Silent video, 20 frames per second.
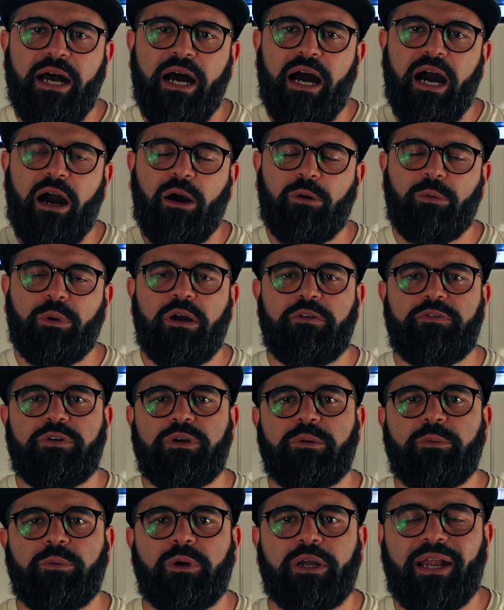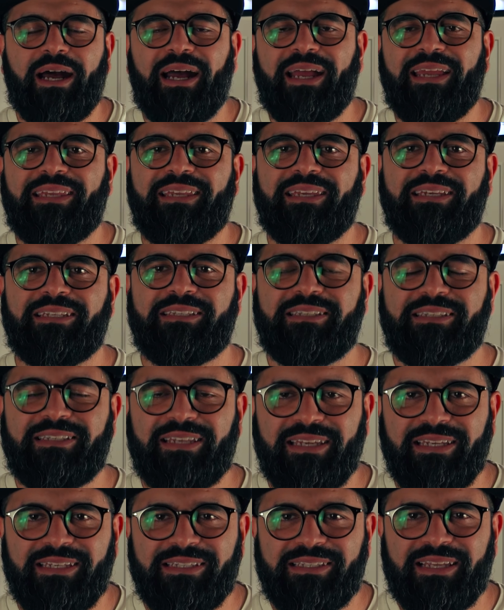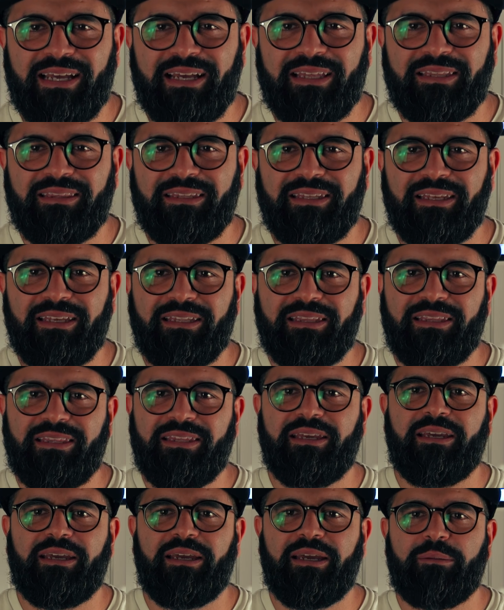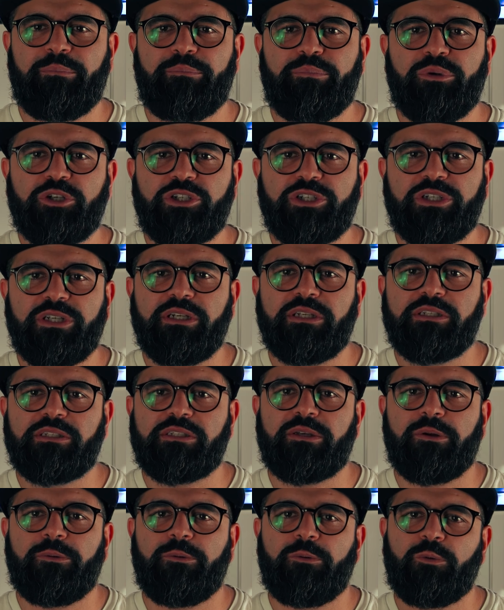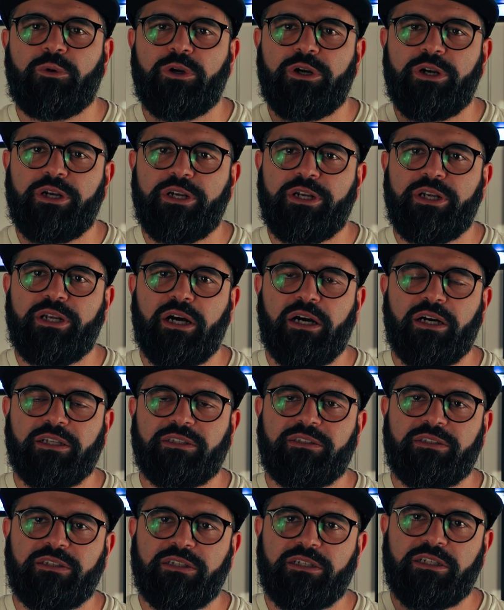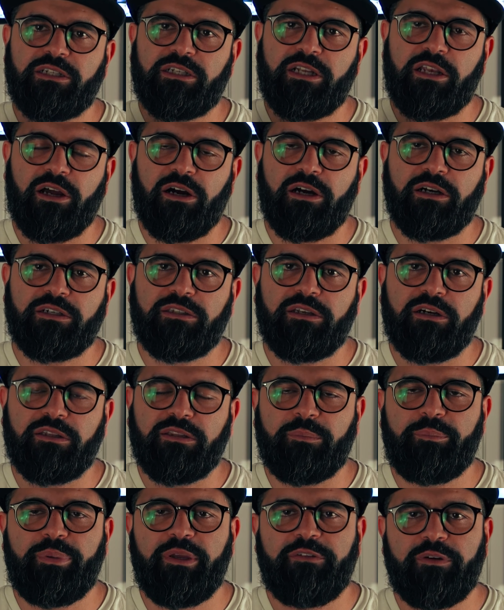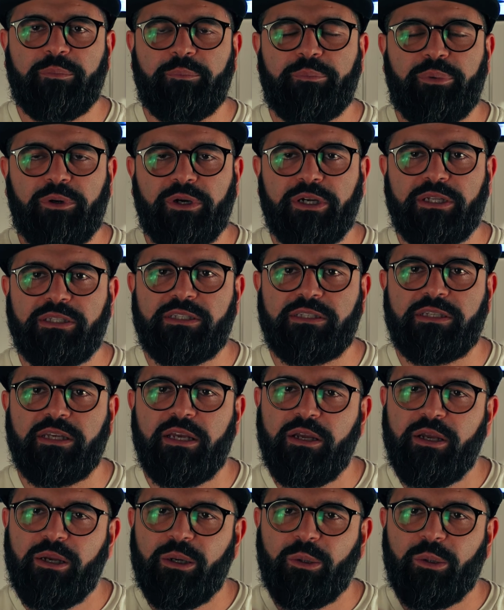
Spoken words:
However, what I can say is that the bushings were not clocked on the pivot points.